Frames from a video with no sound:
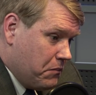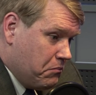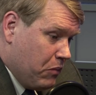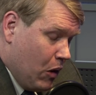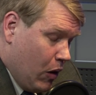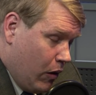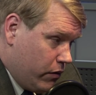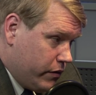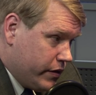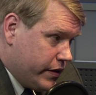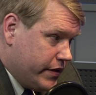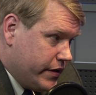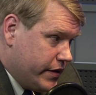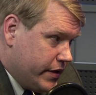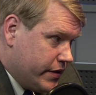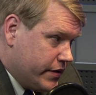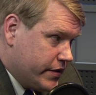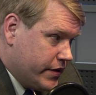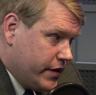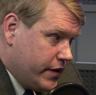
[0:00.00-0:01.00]
Poland
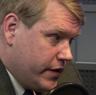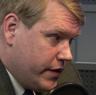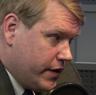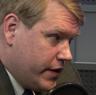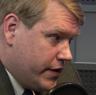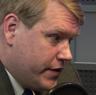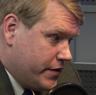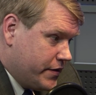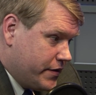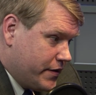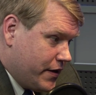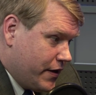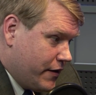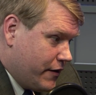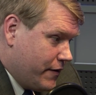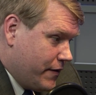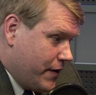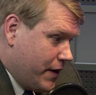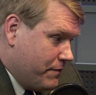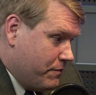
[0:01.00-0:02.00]
is
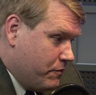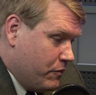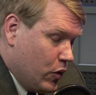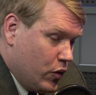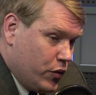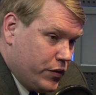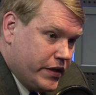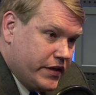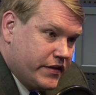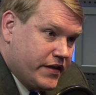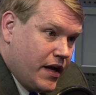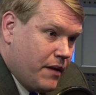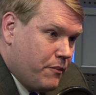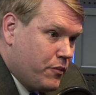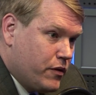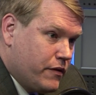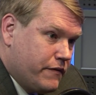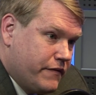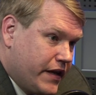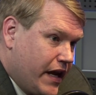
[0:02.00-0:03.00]
a bold
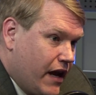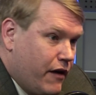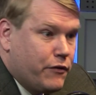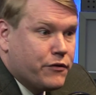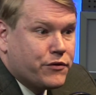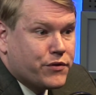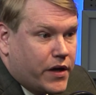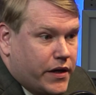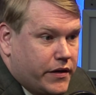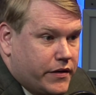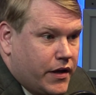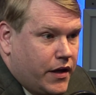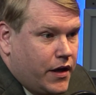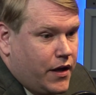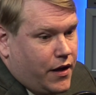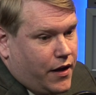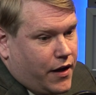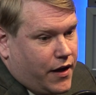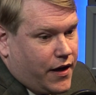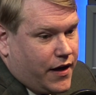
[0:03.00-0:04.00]
example of the countertrend,
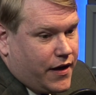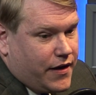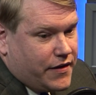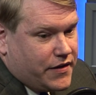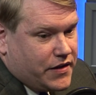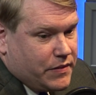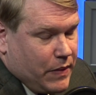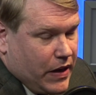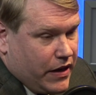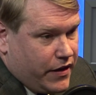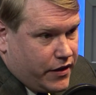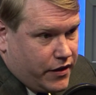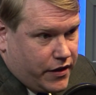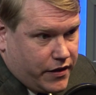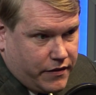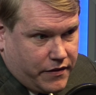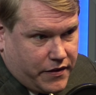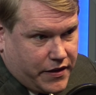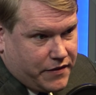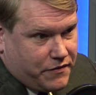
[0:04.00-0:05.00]

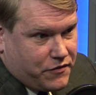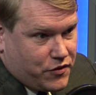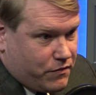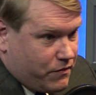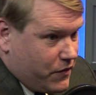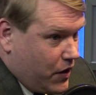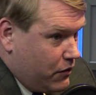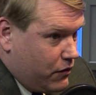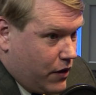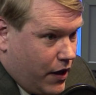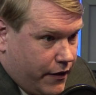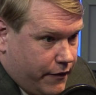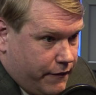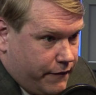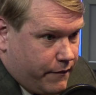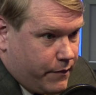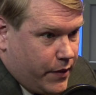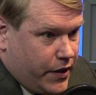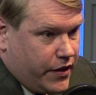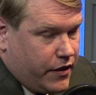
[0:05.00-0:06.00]
spending a lot
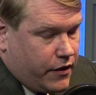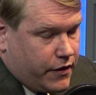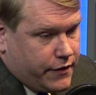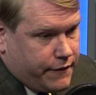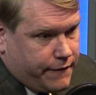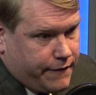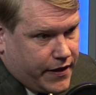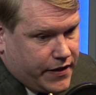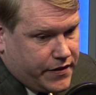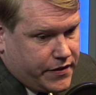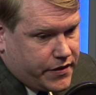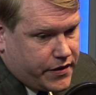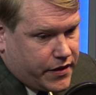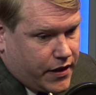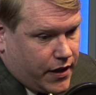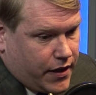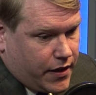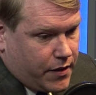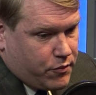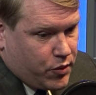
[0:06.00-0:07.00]
of money on defense,
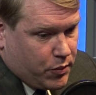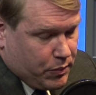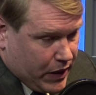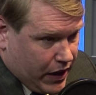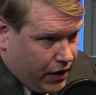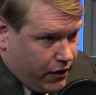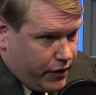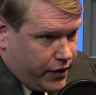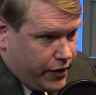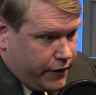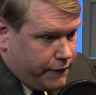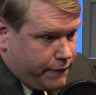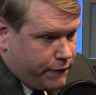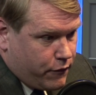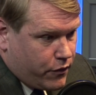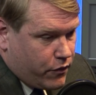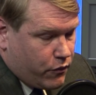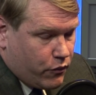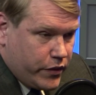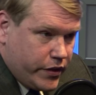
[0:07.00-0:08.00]
preparing
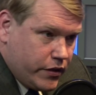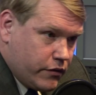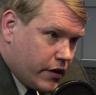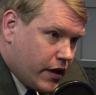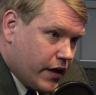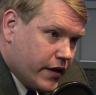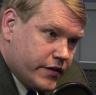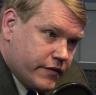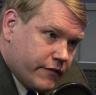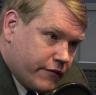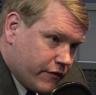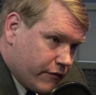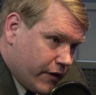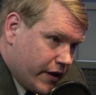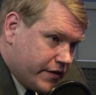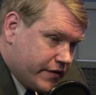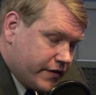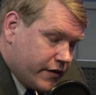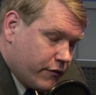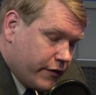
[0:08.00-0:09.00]
for the real kinds of
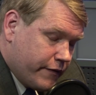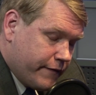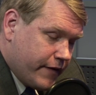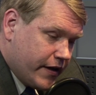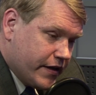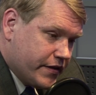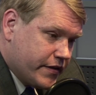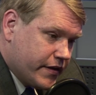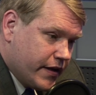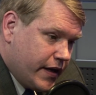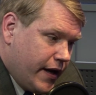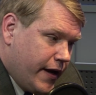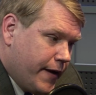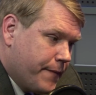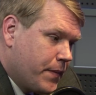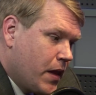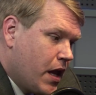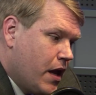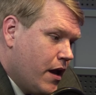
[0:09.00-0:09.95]
threats that we face today.